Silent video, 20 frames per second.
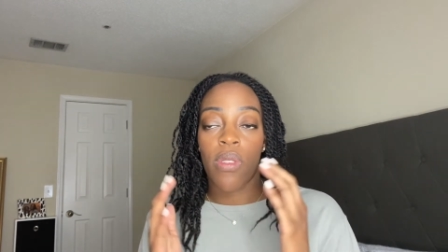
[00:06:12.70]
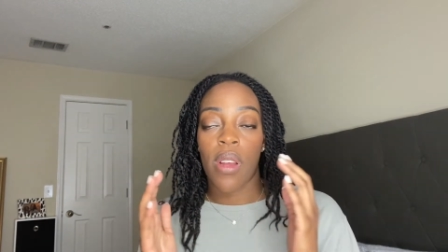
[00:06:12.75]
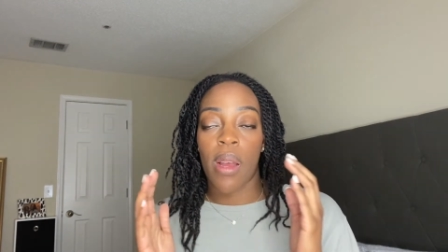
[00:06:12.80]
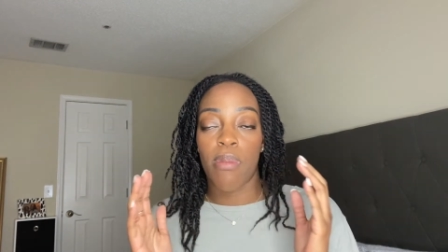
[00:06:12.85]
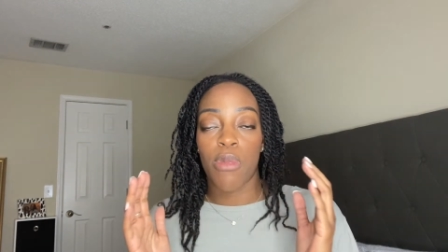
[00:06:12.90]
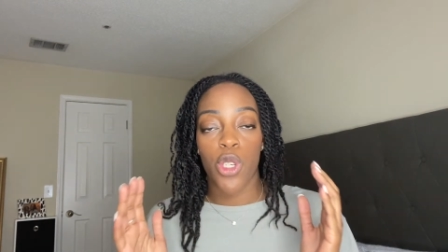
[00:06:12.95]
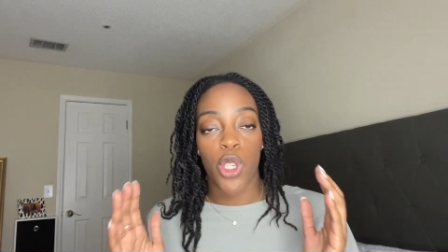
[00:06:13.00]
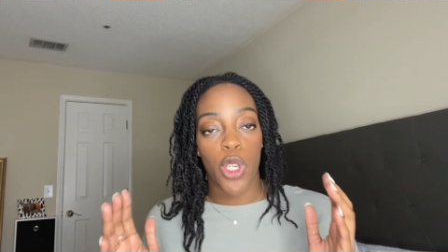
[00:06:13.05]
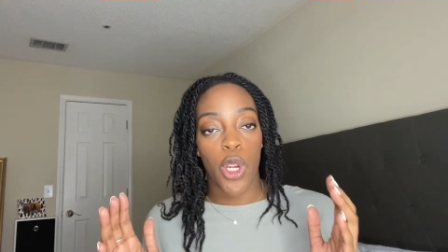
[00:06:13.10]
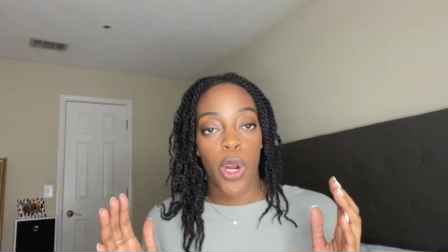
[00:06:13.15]
I'm
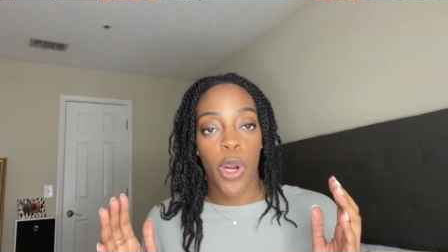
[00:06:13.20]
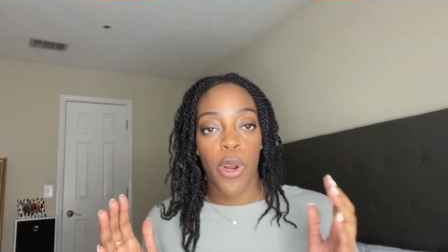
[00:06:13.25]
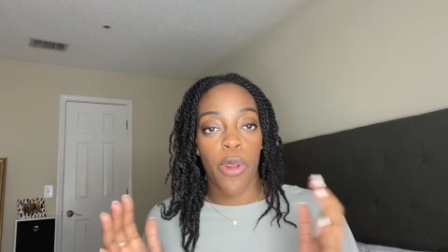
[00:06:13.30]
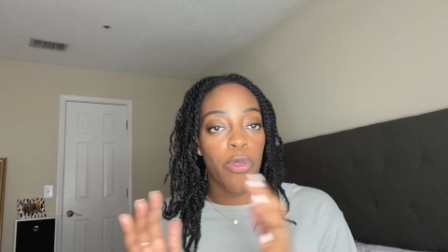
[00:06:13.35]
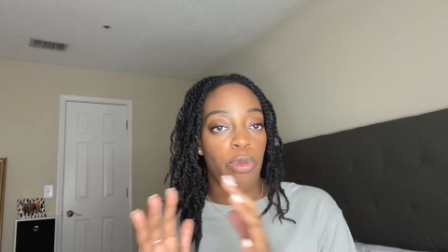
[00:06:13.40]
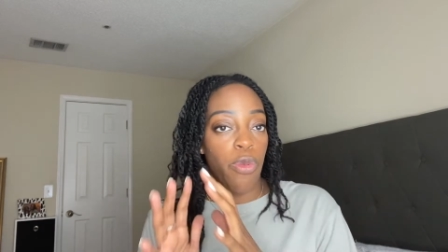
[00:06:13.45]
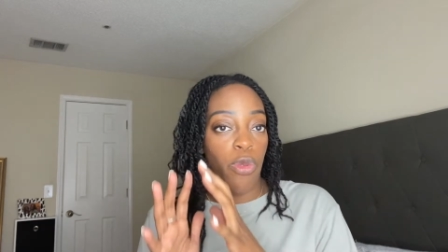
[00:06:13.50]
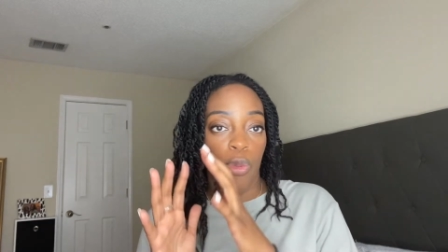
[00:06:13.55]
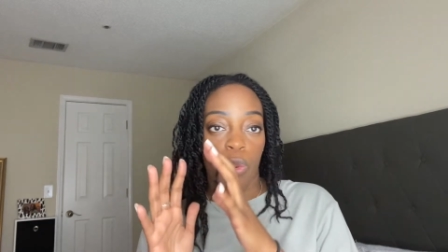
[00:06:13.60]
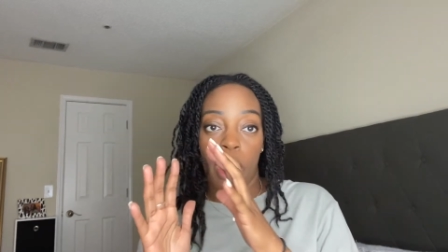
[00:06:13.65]
sure
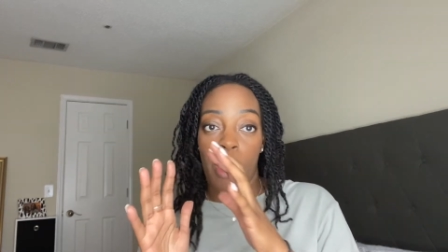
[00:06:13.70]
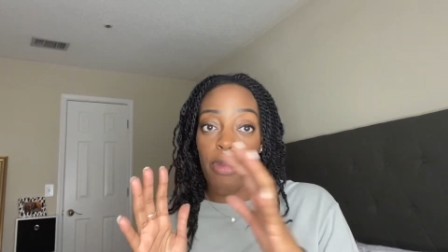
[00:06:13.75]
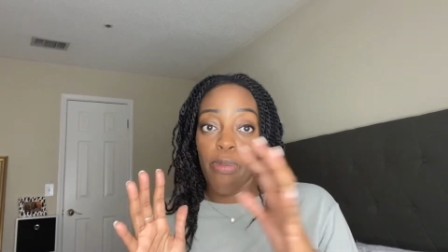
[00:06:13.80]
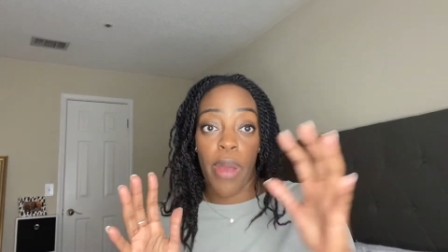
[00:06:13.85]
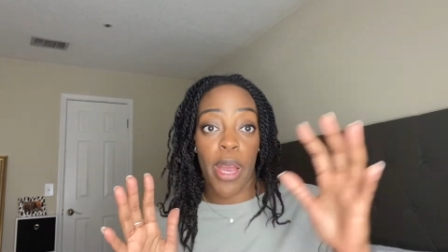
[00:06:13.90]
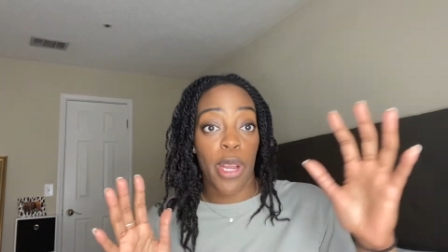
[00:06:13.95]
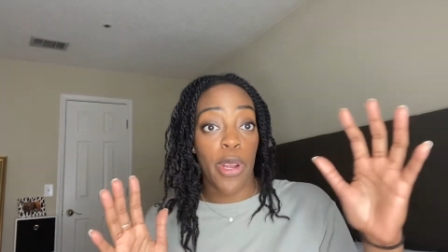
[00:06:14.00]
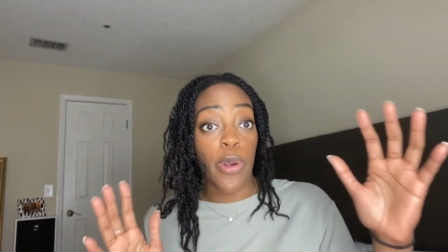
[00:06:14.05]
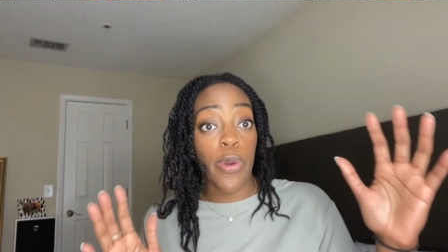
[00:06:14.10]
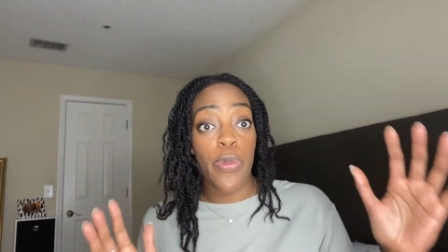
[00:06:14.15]
throughout
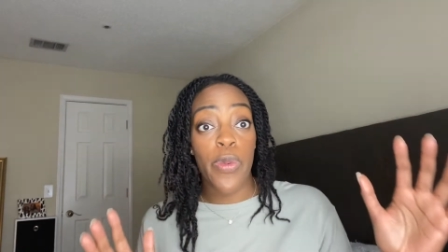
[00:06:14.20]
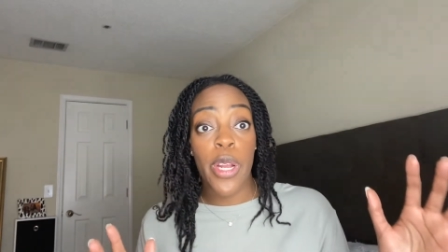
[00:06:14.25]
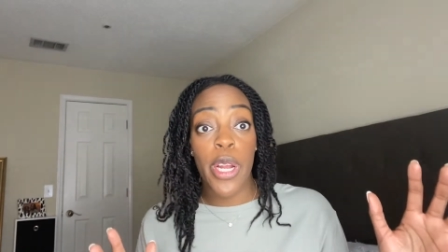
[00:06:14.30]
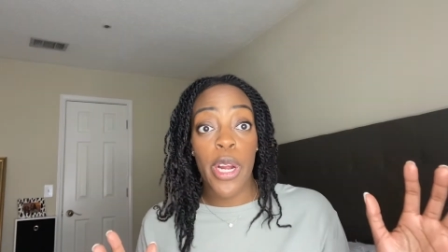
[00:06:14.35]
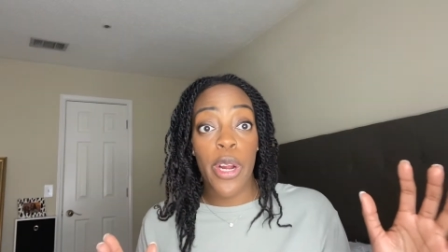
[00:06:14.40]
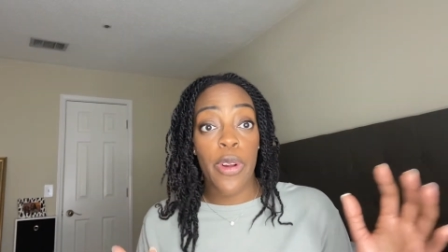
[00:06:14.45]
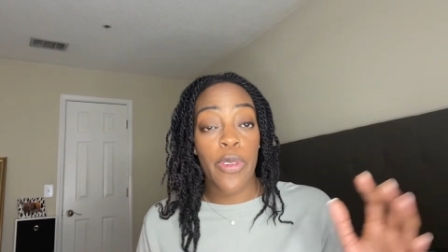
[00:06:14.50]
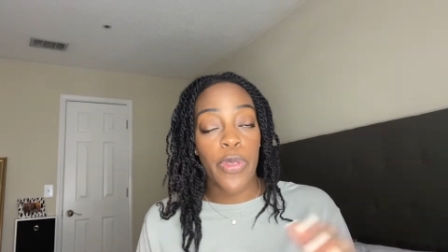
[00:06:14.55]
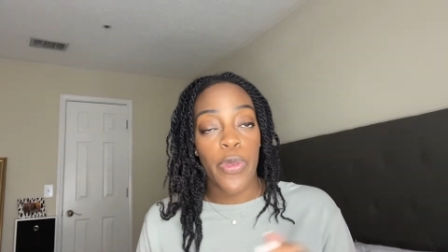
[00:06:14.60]
my career,